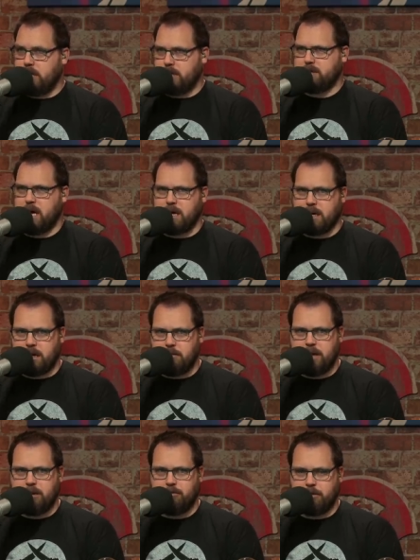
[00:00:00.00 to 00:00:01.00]
He's not going to
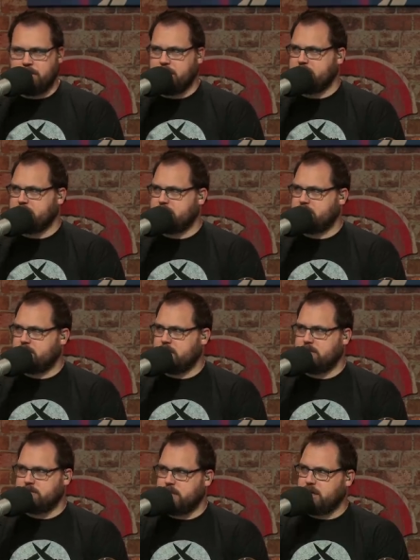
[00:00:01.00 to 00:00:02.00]
come in and replace
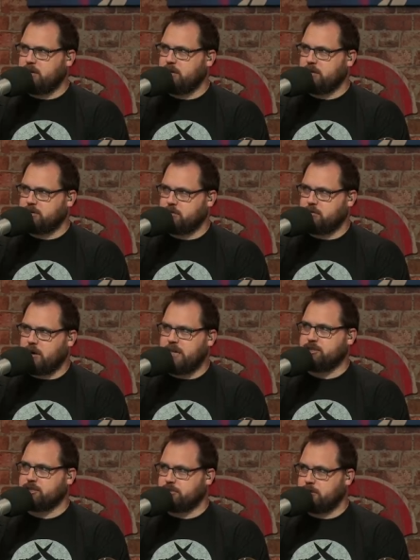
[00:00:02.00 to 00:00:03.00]
CMC, goodness
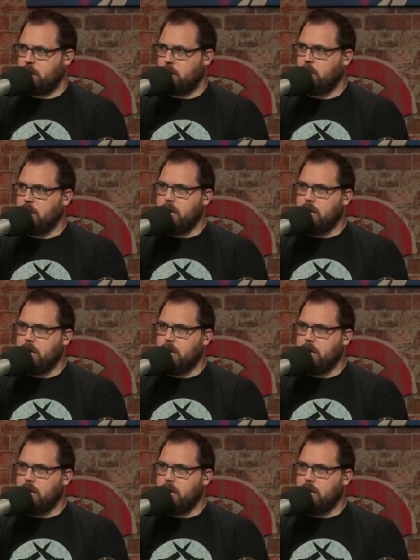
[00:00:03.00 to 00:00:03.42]
gracious no,